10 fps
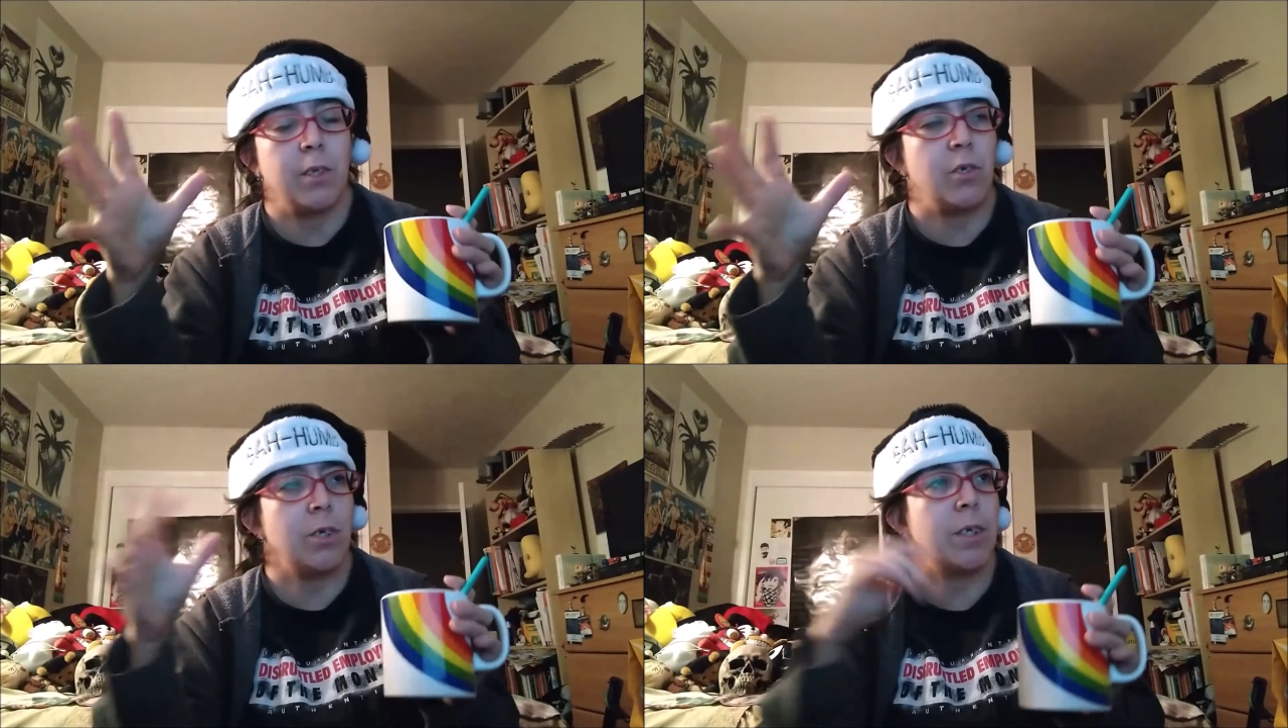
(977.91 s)

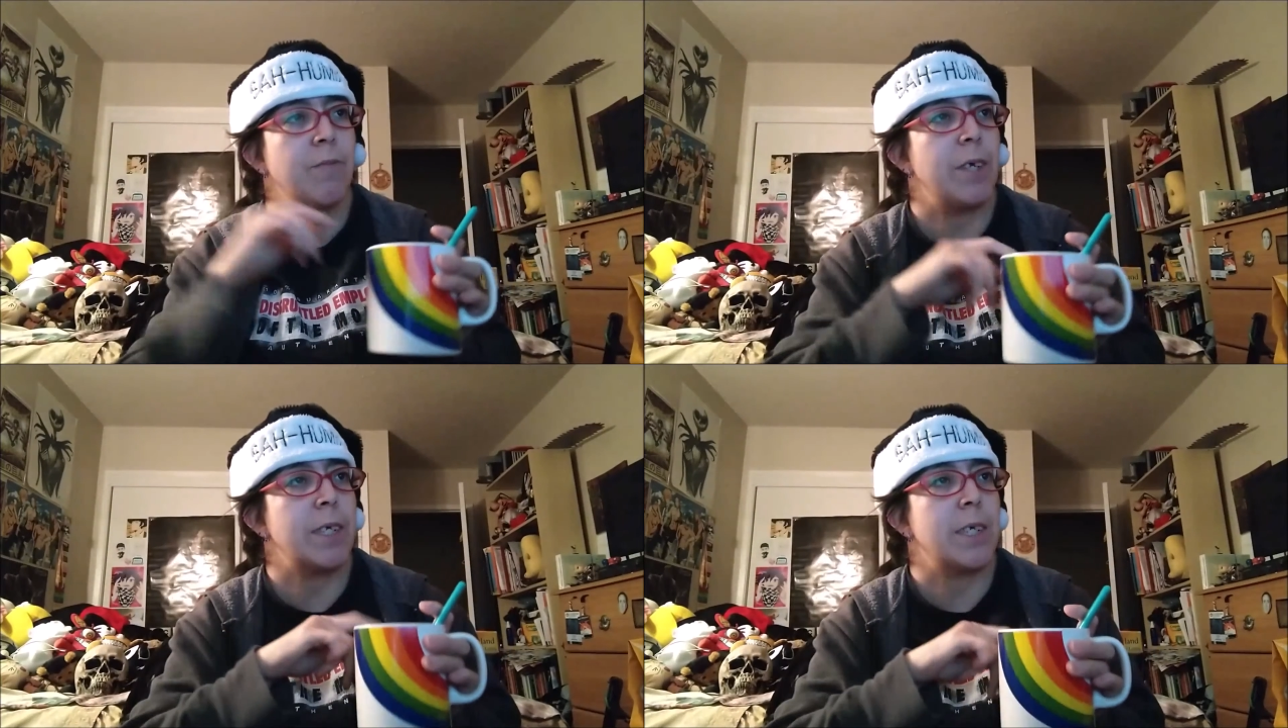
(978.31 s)
the Cirque
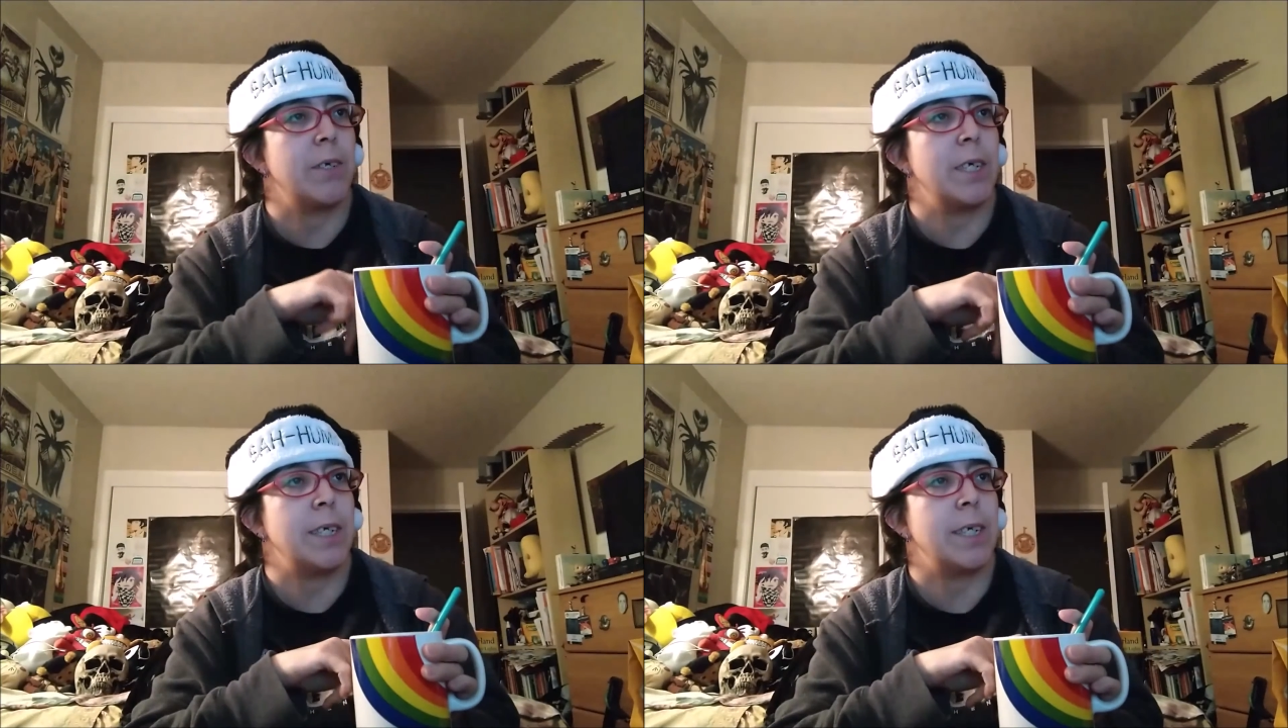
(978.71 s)
du Freak
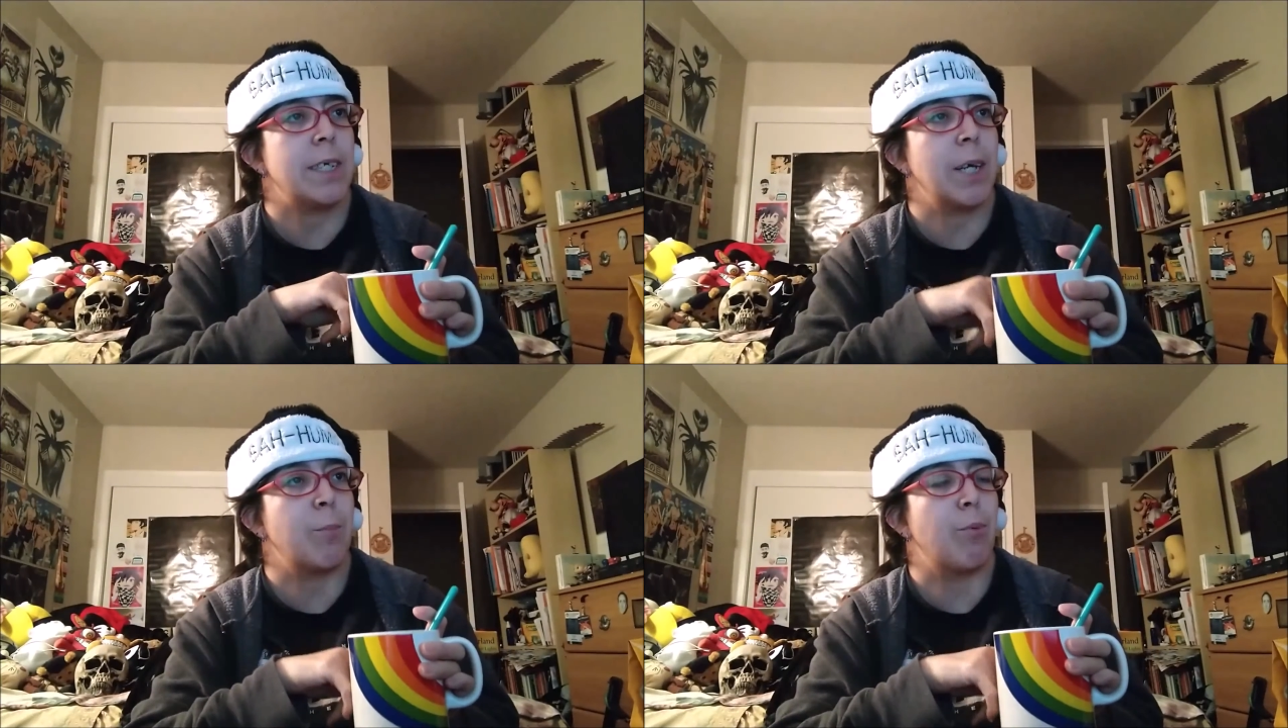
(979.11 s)
series
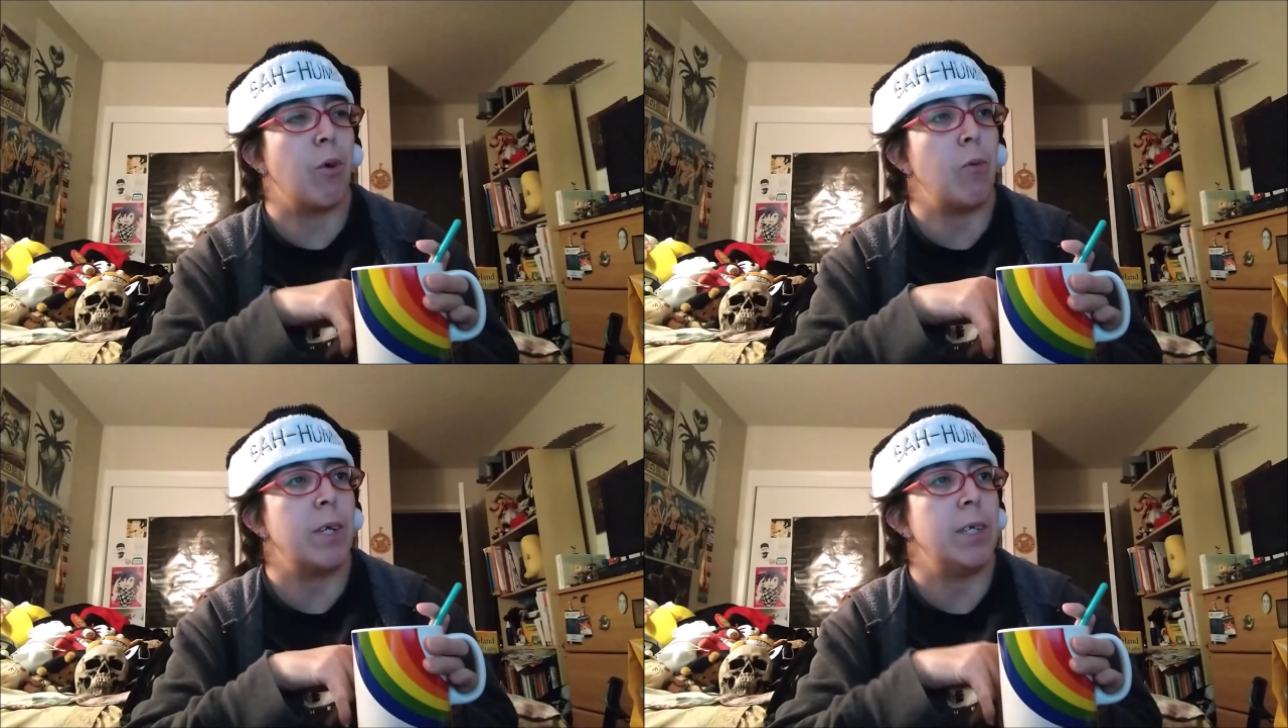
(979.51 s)
is like
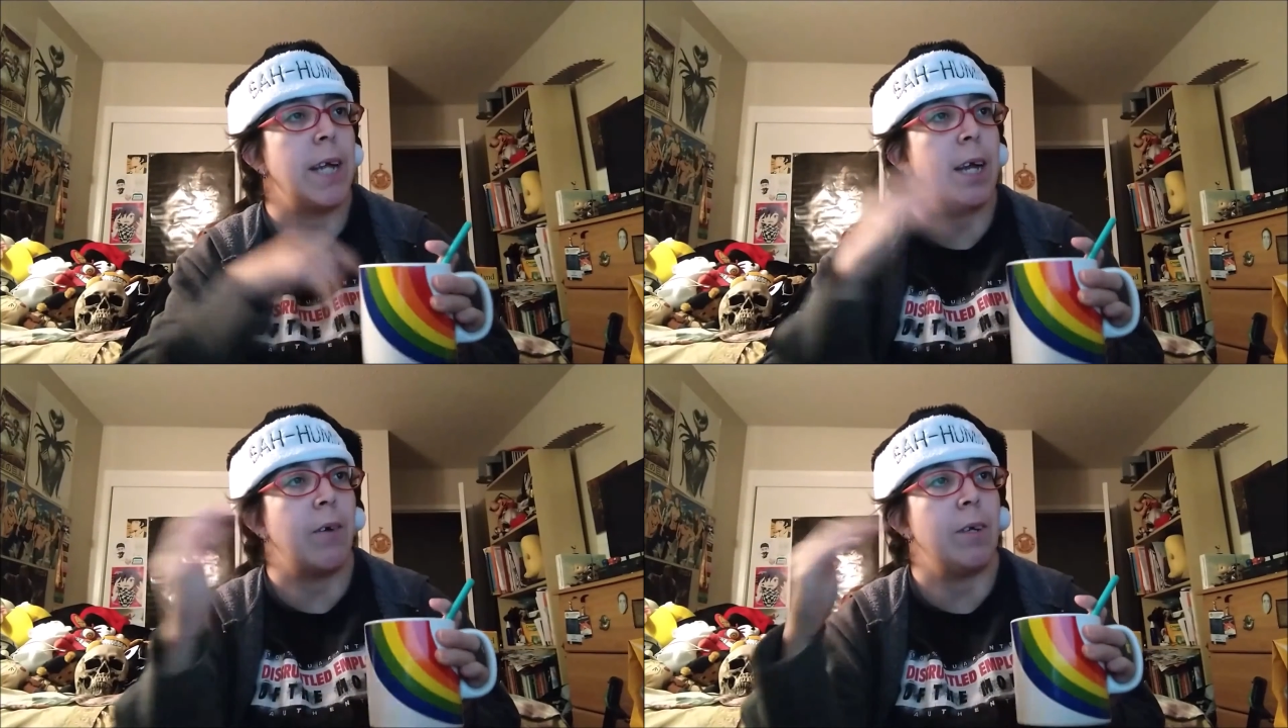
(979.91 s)
broken
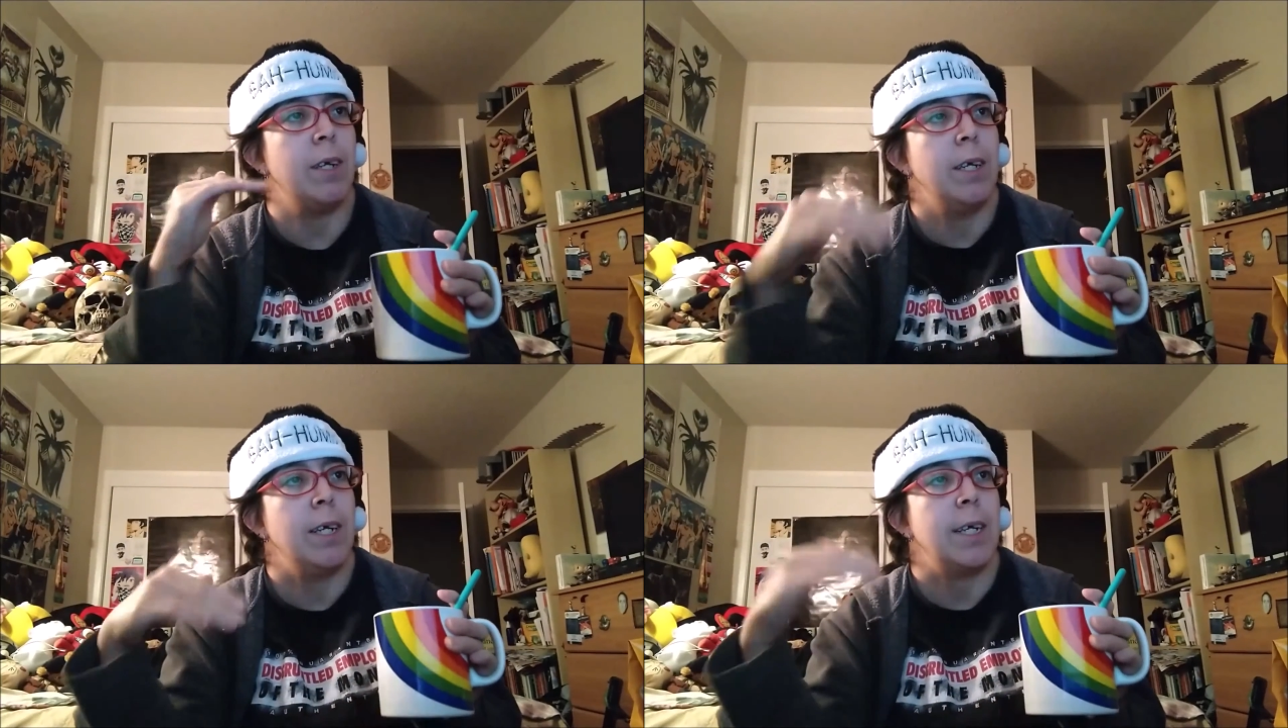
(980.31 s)
down